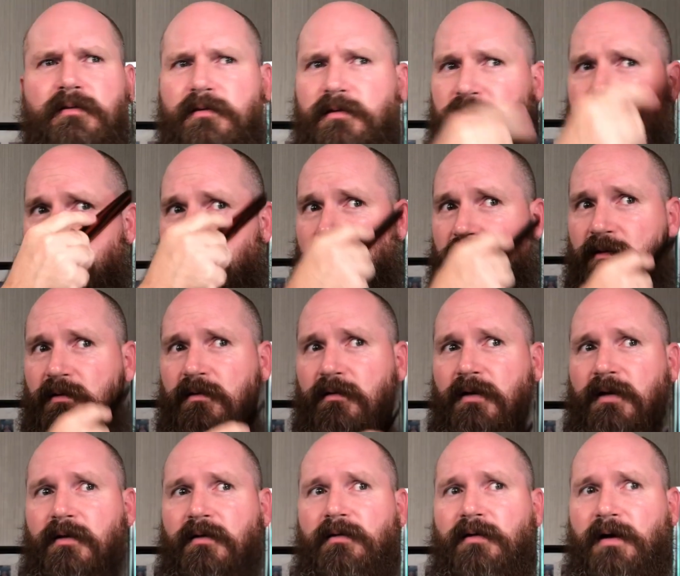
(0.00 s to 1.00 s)
Just
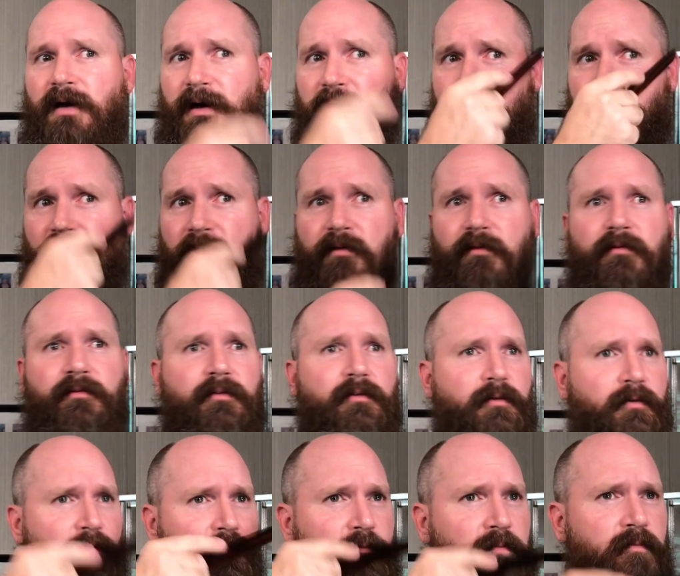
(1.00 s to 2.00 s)
let it glide right on
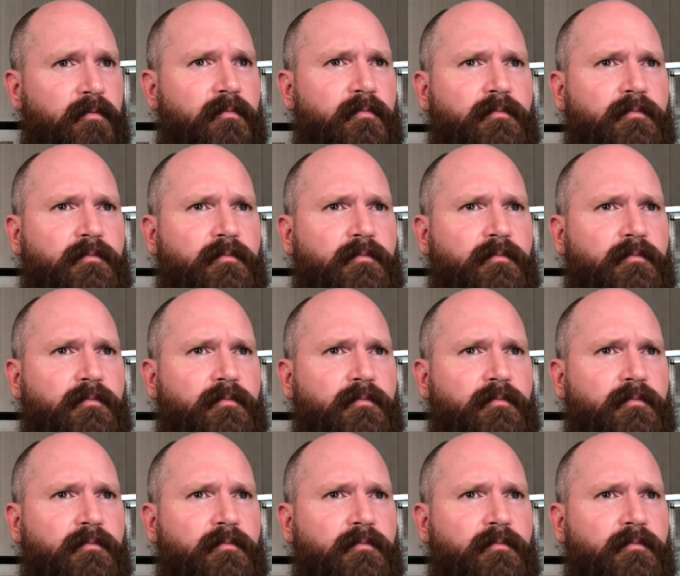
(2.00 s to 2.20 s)
through.